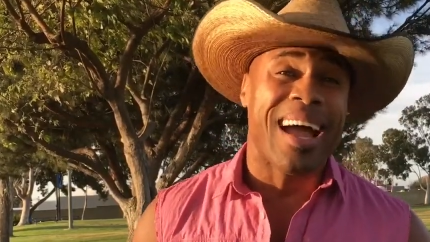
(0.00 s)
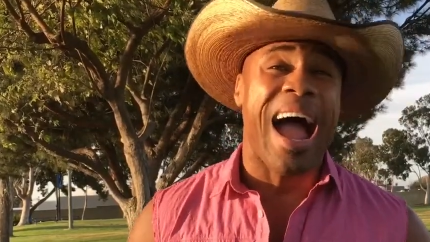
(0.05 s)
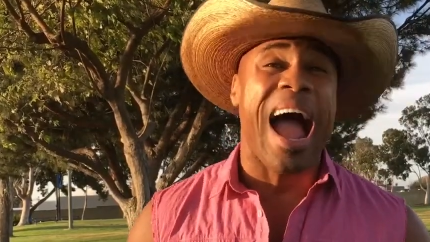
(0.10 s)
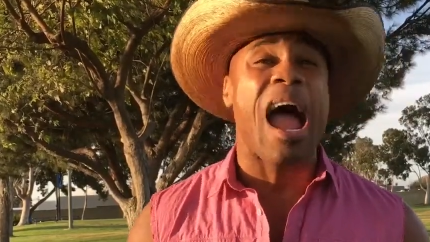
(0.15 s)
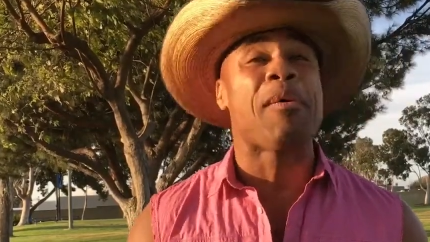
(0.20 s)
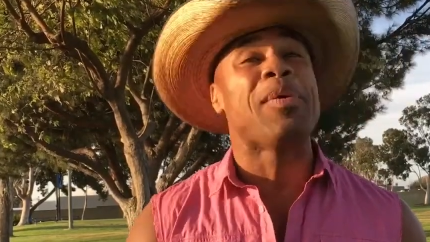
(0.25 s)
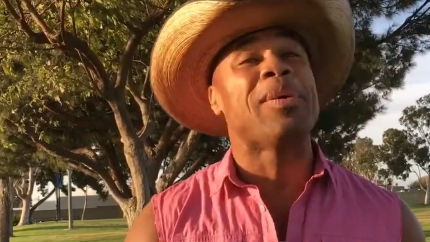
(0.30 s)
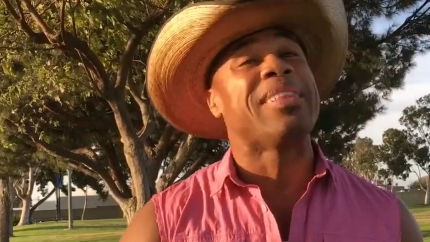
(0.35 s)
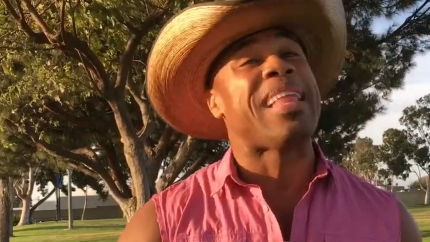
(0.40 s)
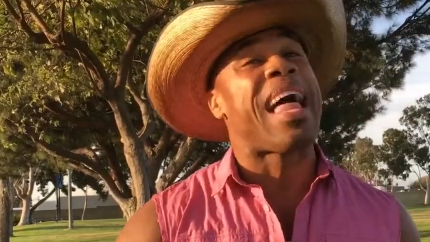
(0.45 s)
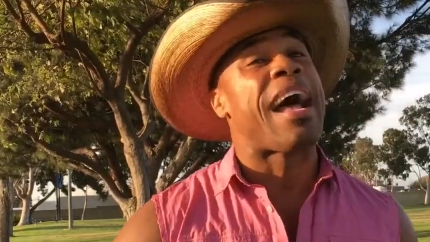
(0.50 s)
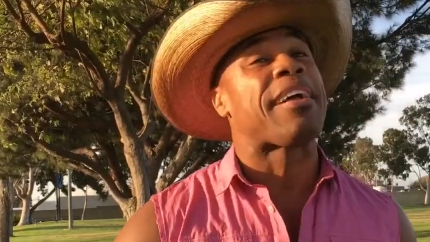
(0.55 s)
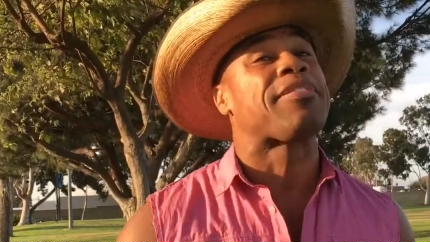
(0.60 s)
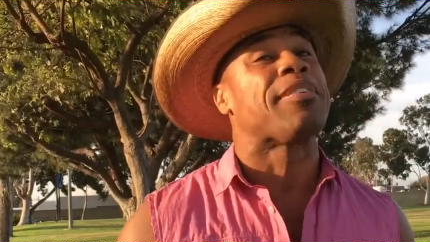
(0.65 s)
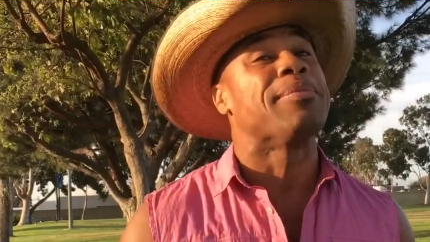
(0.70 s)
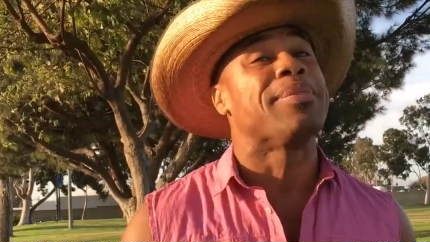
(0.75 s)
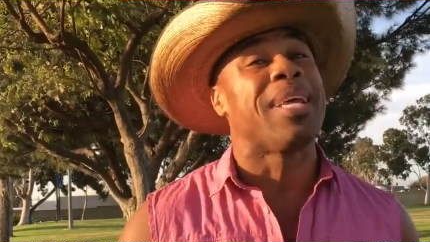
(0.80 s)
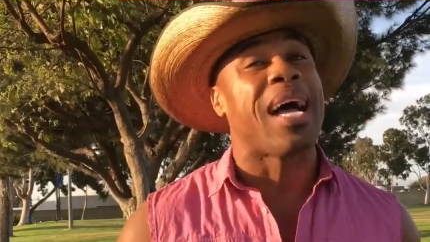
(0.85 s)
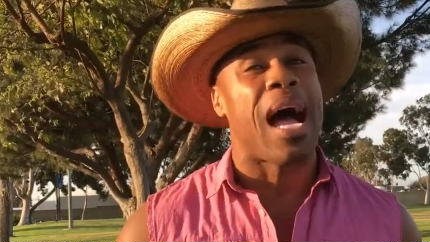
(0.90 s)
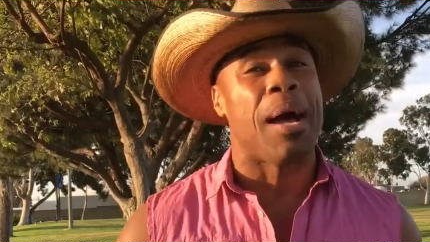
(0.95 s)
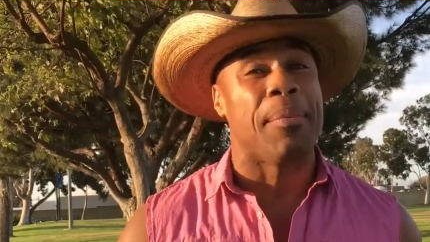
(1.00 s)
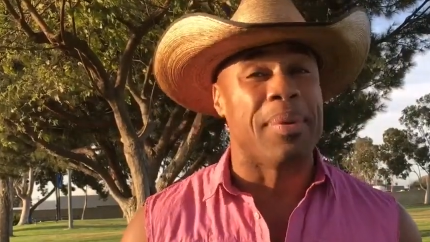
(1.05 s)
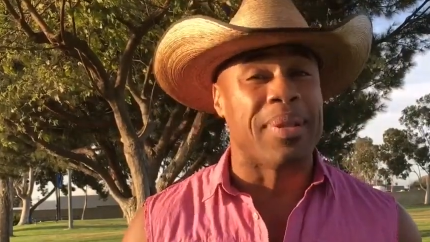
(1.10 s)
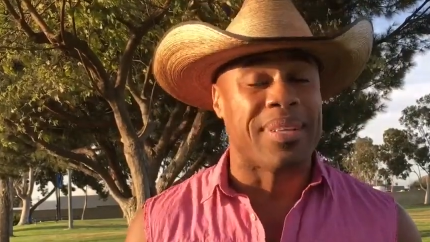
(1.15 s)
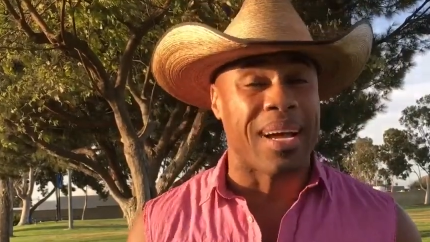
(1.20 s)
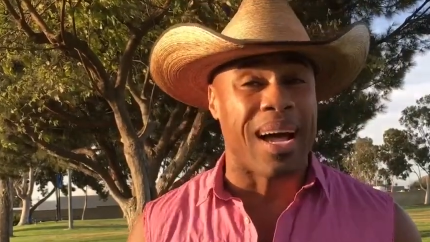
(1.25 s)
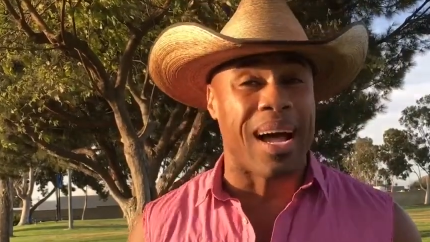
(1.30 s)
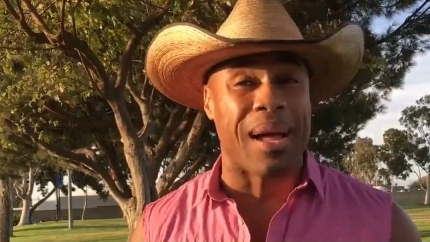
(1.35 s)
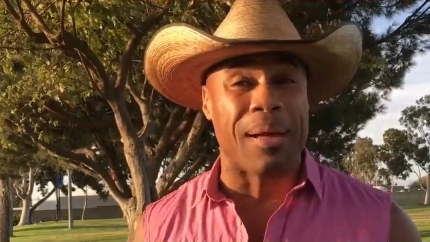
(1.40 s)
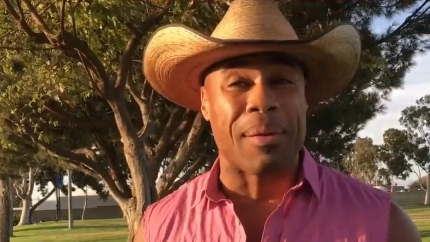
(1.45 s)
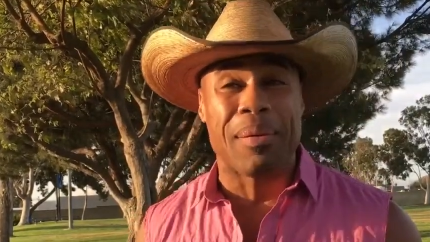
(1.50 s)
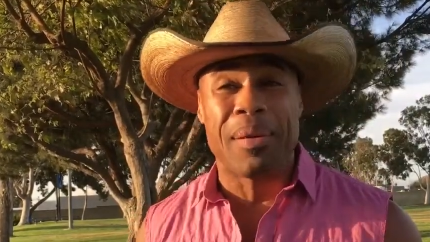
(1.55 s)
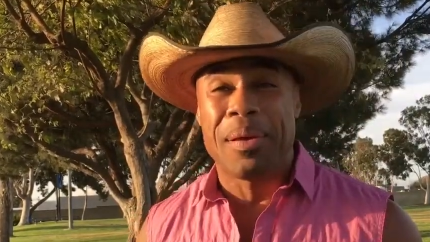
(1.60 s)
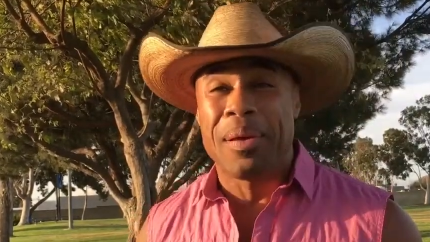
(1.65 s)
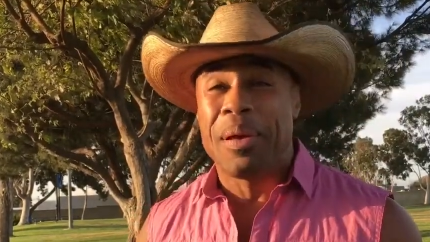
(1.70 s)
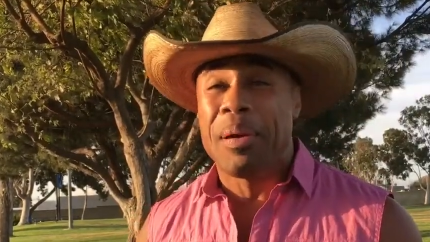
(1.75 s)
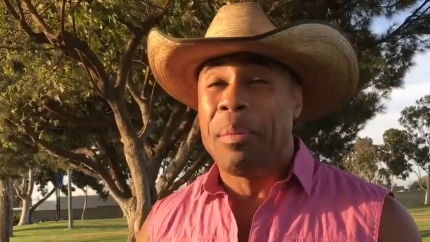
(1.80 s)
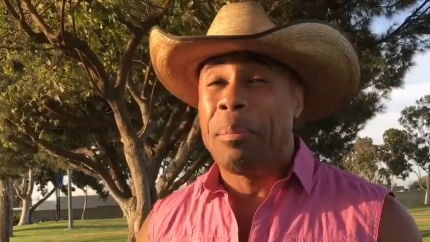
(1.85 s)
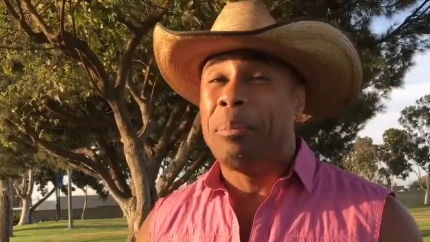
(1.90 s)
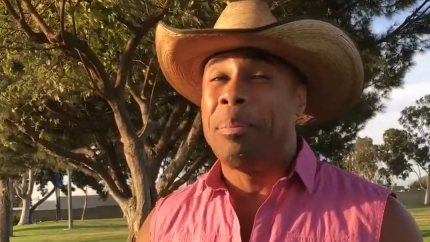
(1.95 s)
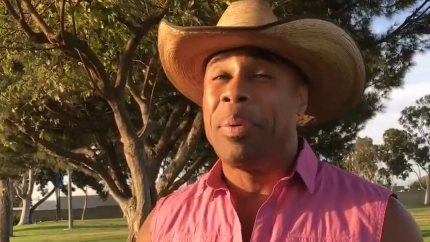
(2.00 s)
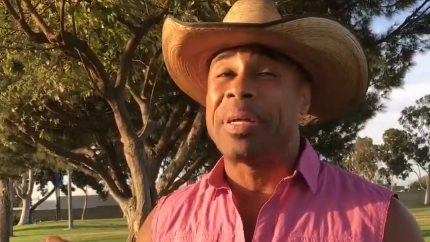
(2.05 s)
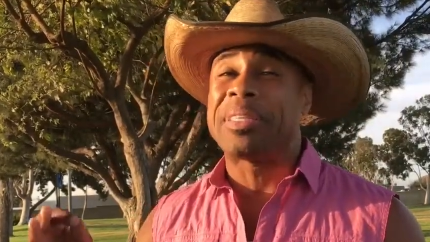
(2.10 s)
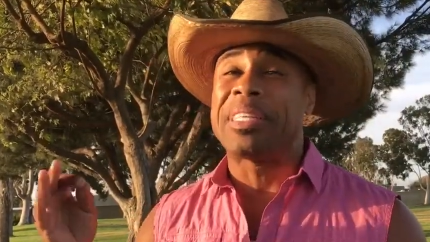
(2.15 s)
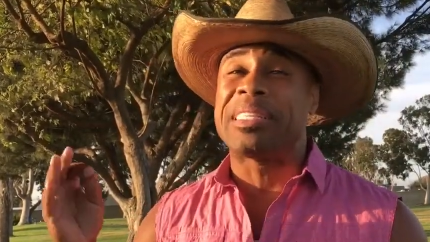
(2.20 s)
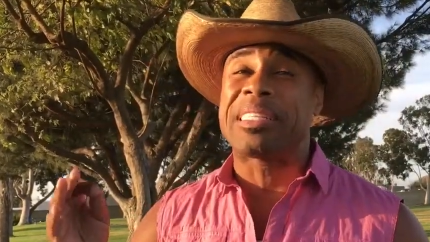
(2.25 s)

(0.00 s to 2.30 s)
I relapse from time to time, but